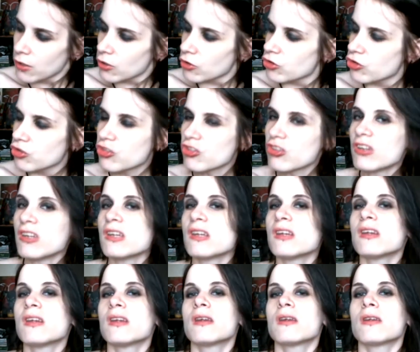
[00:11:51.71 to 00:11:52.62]

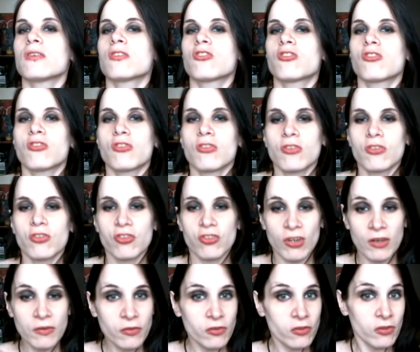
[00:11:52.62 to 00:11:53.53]
she
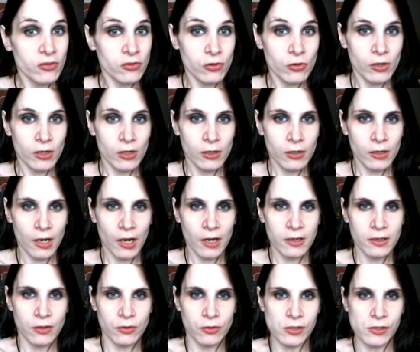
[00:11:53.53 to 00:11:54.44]
shifts into her
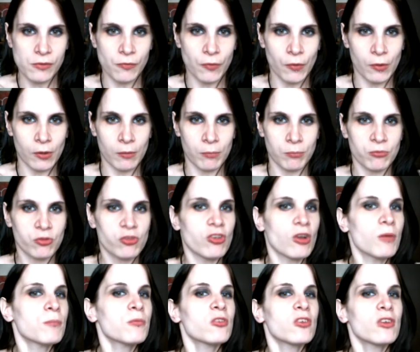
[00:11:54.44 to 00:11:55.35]
coyote form,
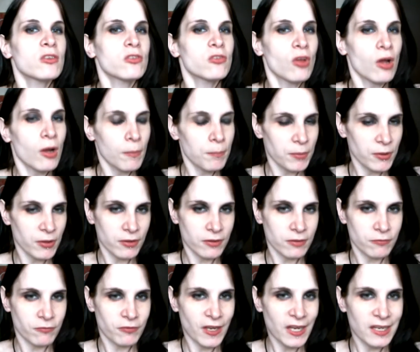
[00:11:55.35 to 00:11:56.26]
jumps on top of the
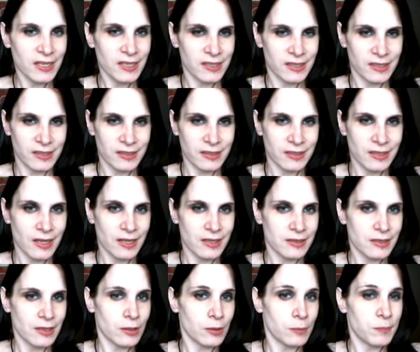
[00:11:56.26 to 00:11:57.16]
van that
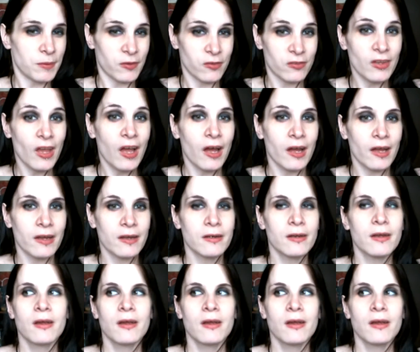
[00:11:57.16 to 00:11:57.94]
they're beside,